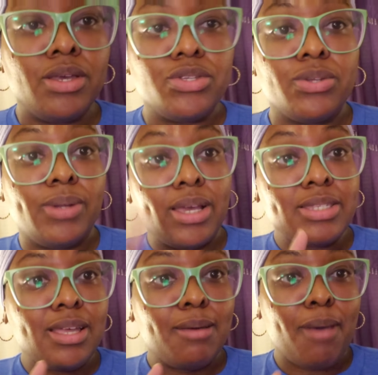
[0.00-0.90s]
So
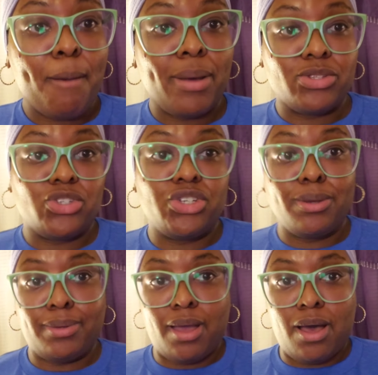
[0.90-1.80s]
next up, I'm about to
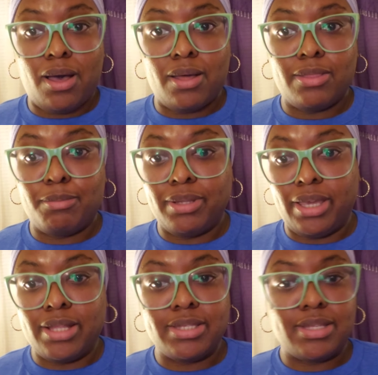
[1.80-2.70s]
show y'all the
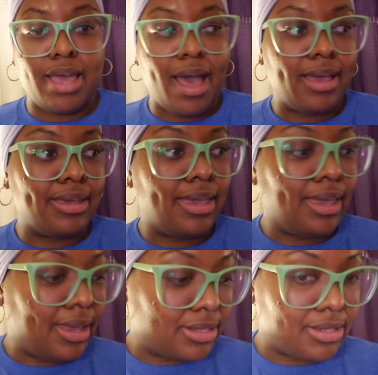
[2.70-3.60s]
plants that I
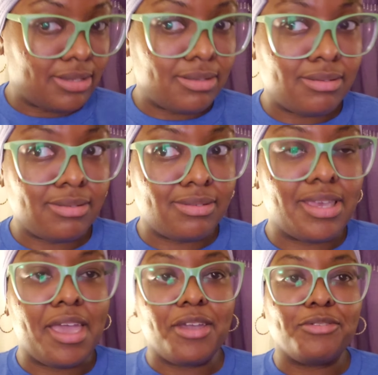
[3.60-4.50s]
can't
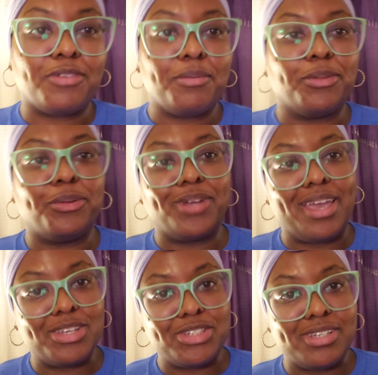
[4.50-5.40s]
take from the
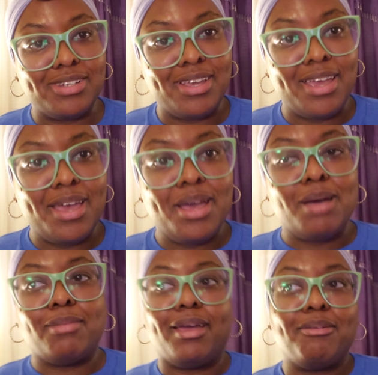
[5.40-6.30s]
location.
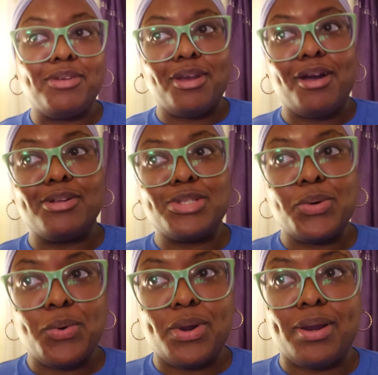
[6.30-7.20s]
I'm not giving y'all a
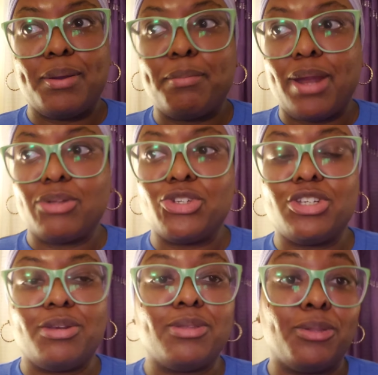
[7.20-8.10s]
tour, but I'll just
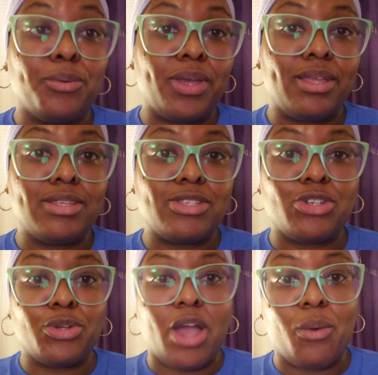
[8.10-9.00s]
show you
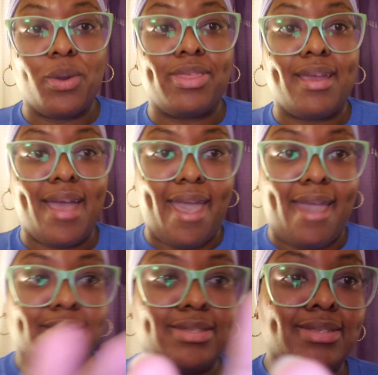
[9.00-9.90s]
show y'all where they're at.